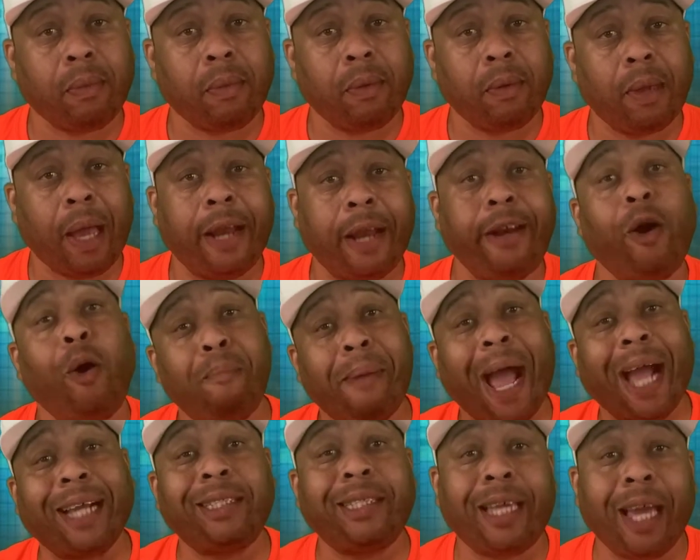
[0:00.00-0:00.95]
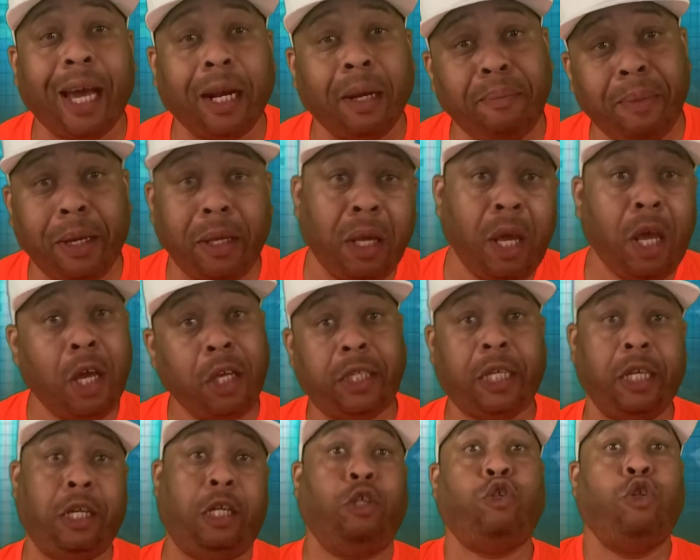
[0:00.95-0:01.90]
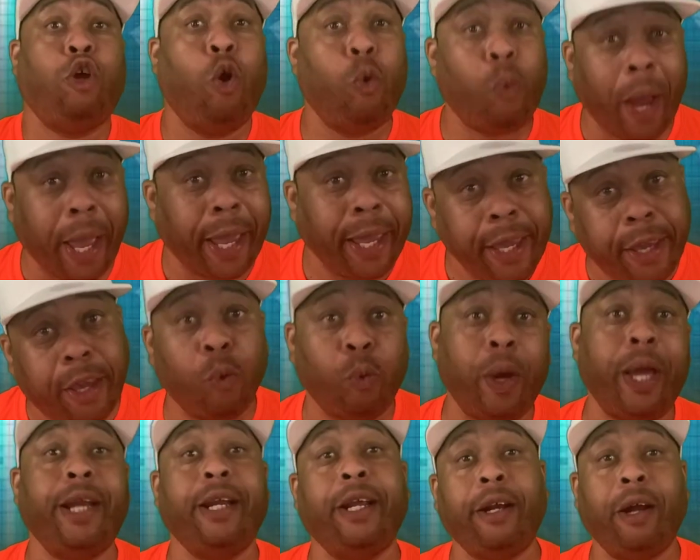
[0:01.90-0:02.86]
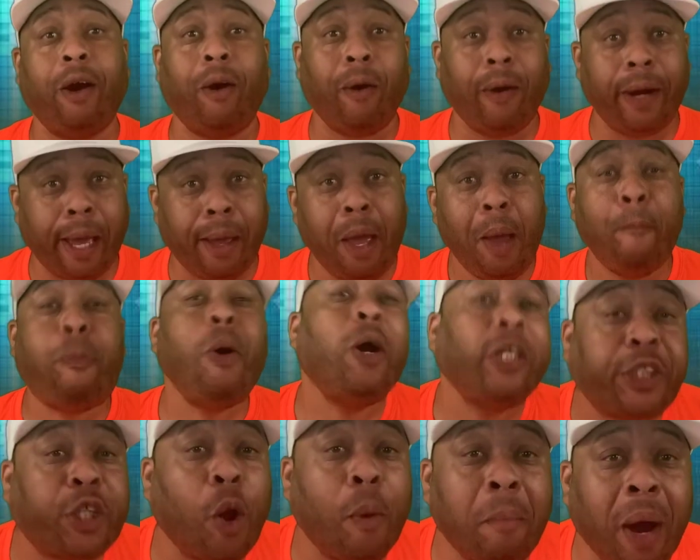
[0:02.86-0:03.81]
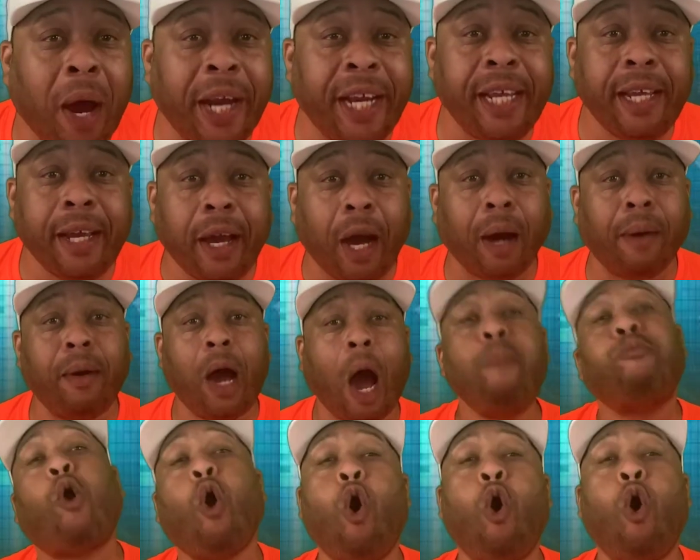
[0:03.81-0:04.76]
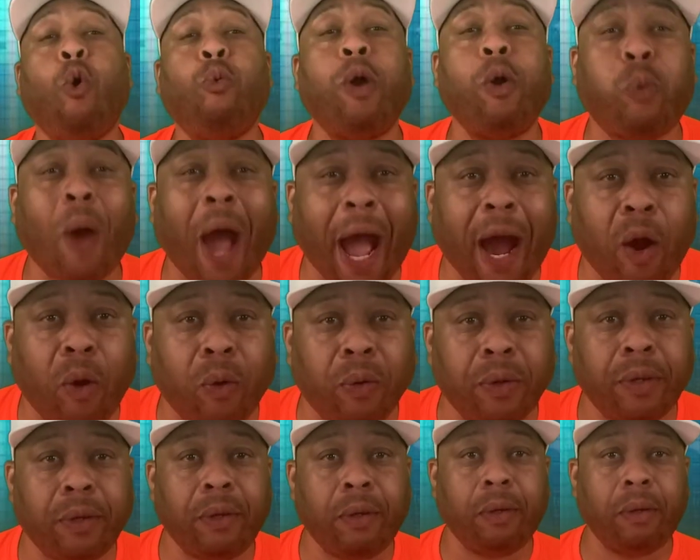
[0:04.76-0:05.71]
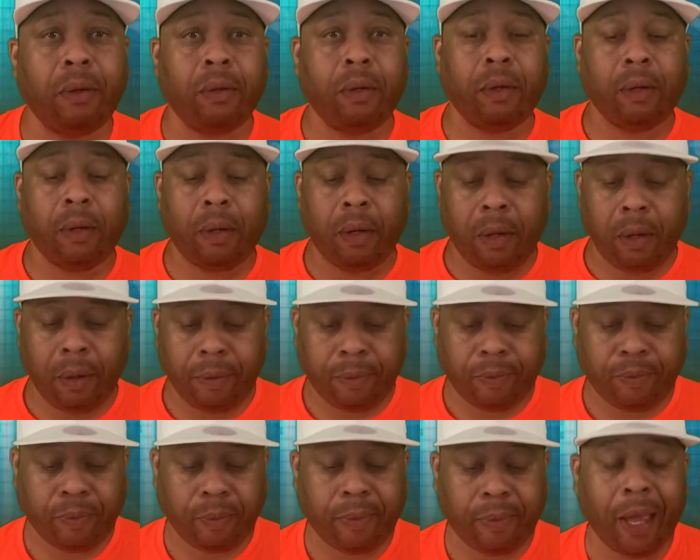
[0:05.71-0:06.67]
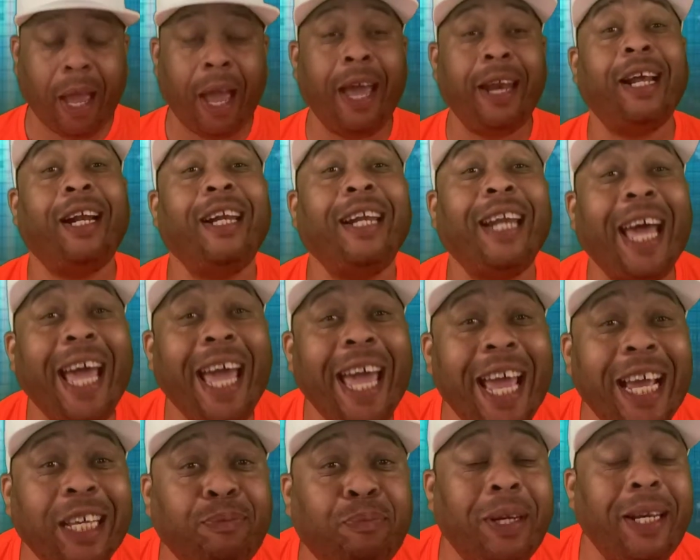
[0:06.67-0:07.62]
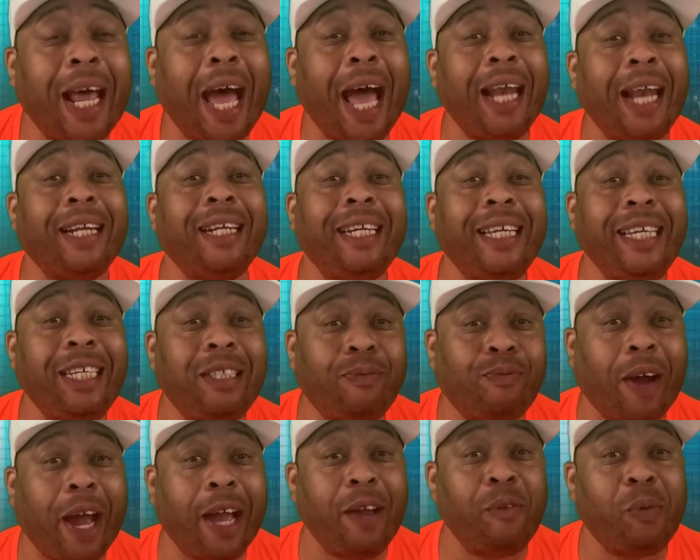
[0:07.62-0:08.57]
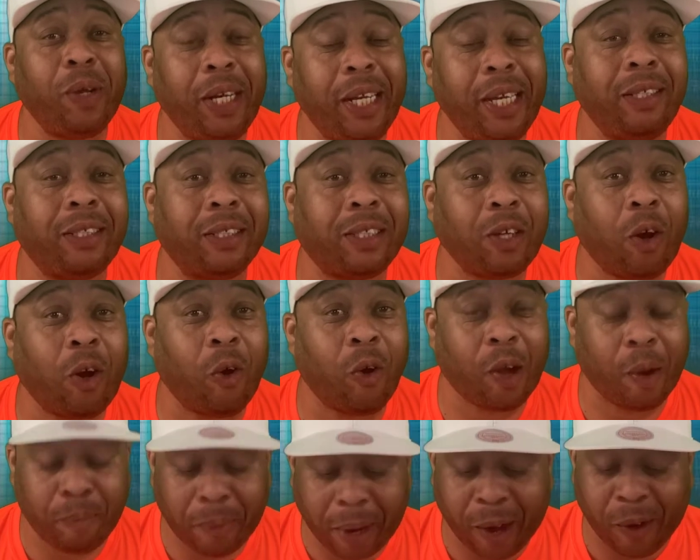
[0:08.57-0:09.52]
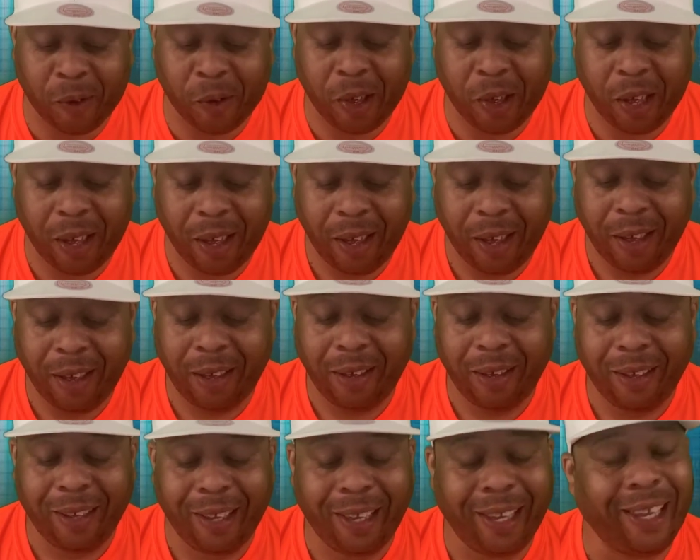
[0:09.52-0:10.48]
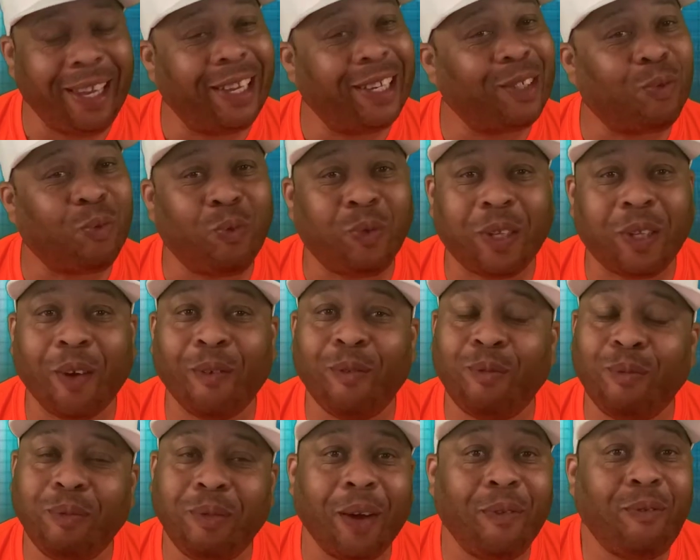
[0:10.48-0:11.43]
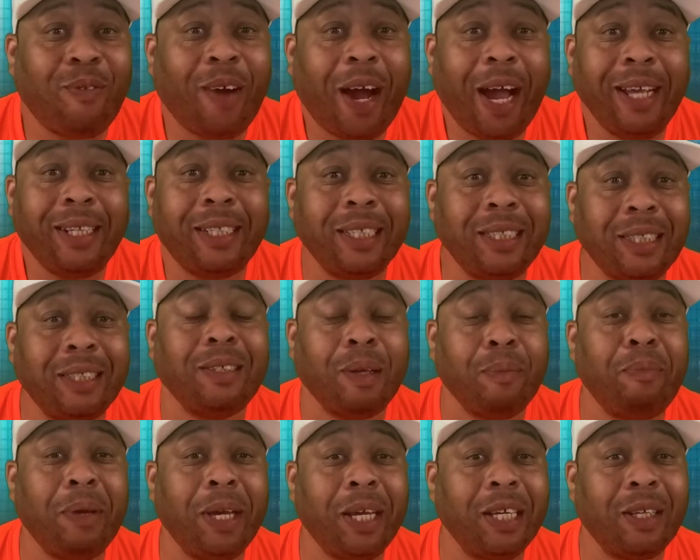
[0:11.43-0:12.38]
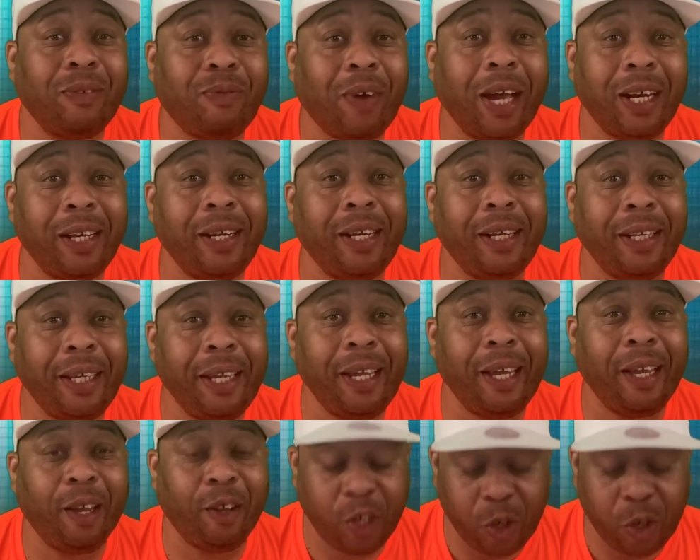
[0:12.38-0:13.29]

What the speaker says: I know Max Kellerman said there's no way he can win and all that. Put your money up. I'm going with Wilder. And the last but not least fight we need to talk about is the fight. This is the biggest fight of the year.